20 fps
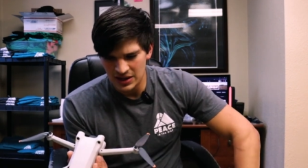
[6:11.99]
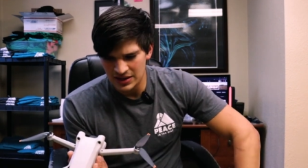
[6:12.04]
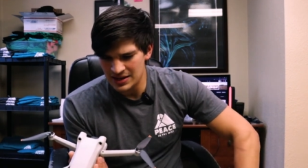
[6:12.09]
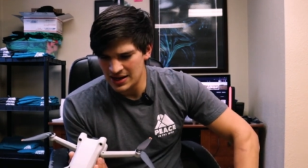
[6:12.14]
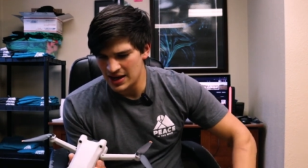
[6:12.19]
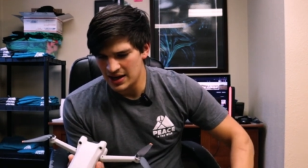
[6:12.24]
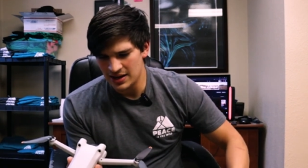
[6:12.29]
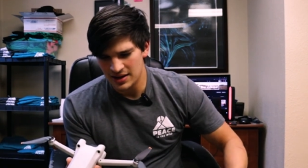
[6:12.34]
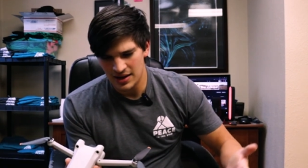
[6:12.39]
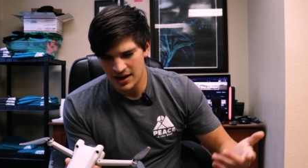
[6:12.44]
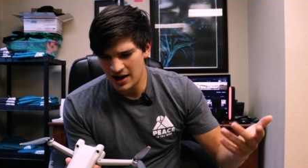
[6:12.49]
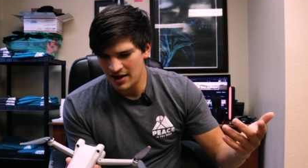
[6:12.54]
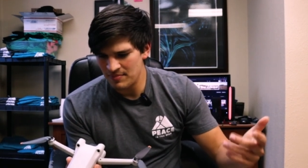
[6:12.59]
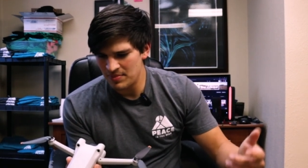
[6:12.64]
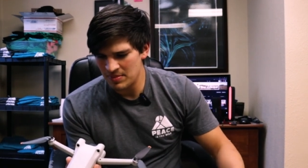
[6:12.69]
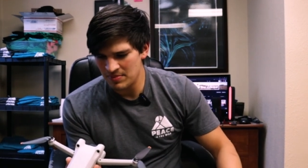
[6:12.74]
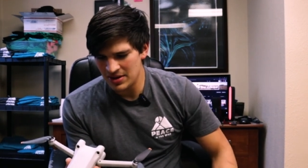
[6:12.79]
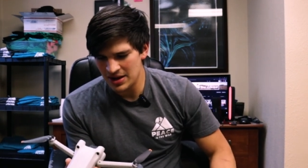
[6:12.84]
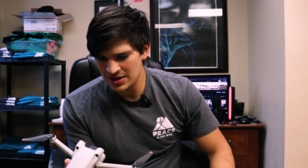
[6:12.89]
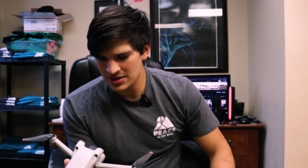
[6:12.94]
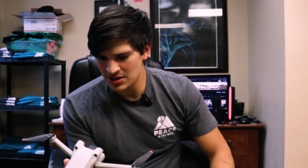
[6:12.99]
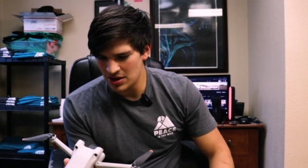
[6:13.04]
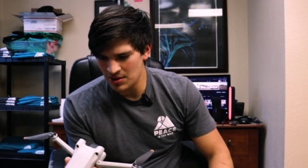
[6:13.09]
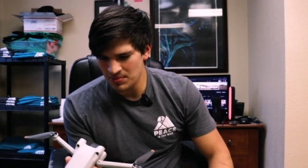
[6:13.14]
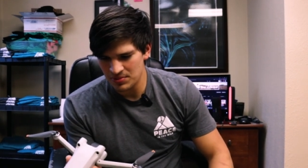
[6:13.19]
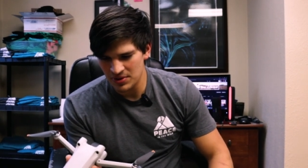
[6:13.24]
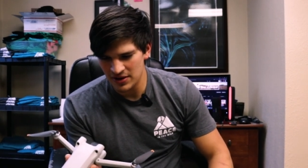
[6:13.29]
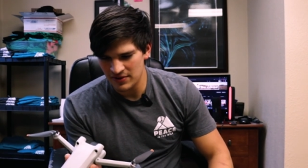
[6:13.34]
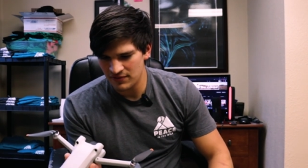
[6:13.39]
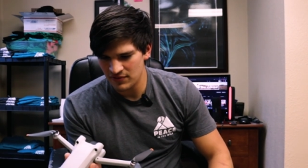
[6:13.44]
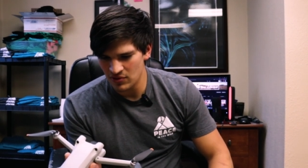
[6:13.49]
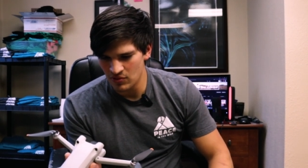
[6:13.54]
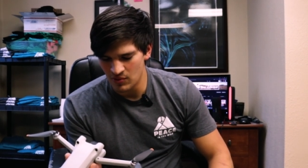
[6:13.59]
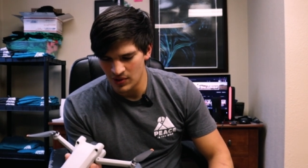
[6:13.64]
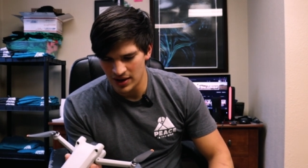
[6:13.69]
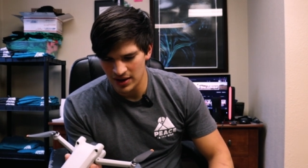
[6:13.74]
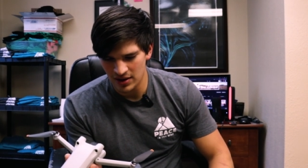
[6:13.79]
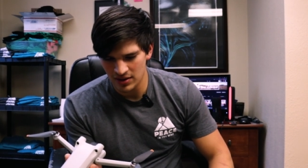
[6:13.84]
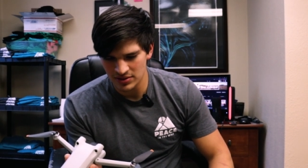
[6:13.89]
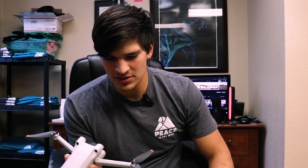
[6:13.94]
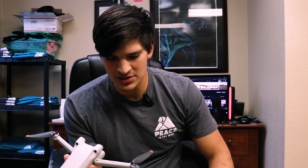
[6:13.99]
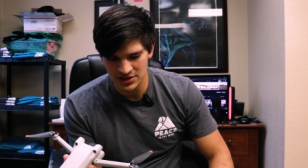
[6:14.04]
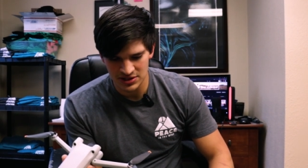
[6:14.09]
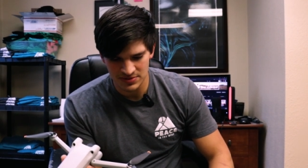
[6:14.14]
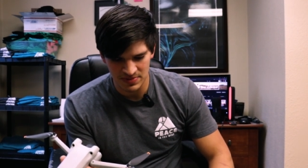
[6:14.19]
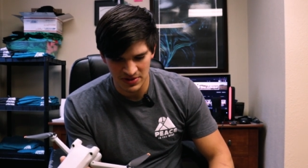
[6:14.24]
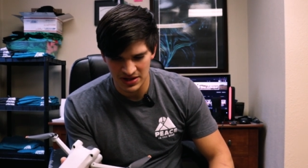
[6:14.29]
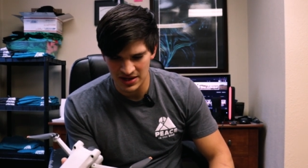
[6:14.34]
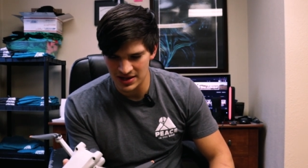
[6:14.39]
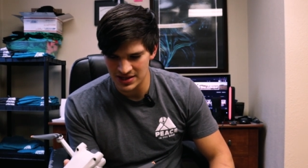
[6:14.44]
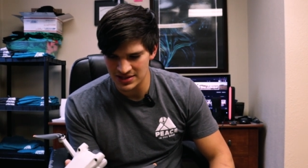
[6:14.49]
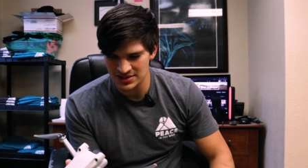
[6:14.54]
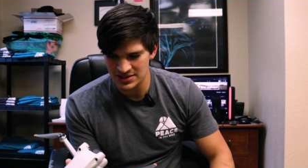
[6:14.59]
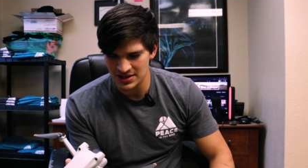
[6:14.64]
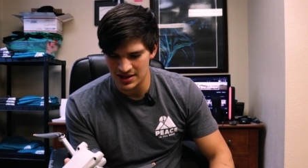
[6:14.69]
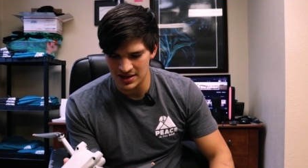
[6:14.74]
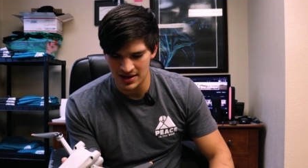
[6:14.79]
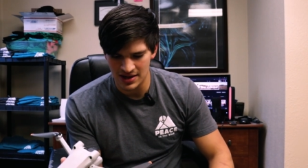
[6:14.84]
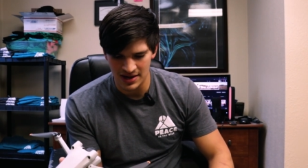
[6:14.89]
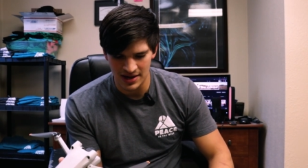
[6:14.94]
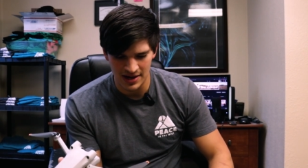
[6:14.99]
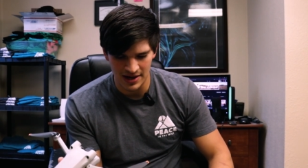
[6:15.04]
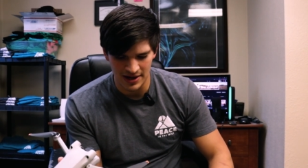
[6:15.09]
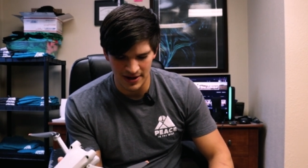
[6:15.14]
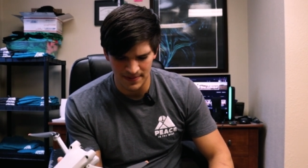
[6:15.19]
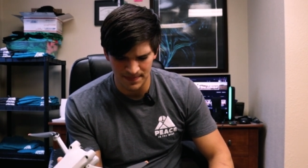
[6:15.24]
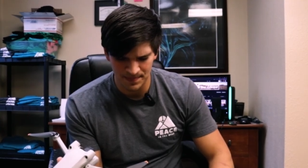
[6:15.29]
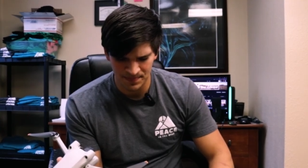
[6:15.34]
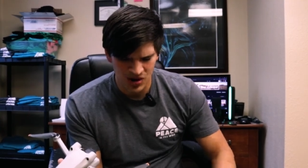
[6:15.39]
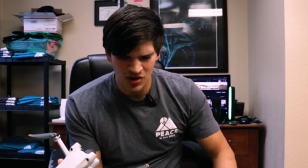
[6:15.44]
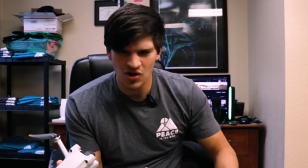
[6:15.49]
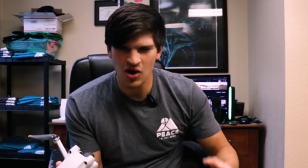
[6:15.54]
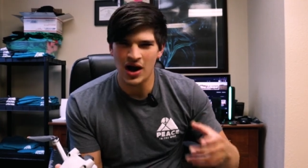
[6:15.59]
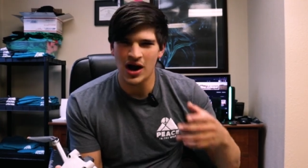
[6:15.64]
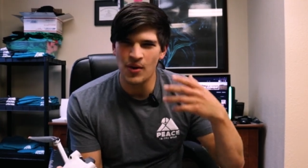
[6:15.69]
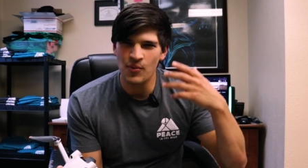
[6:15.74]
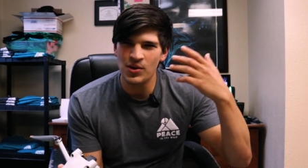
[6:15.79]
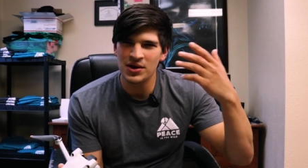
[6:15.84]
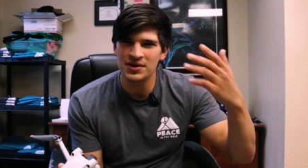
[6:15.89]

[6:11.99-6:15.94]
Yeah, I've been meaning to upgrade for a while just because, uh, no, I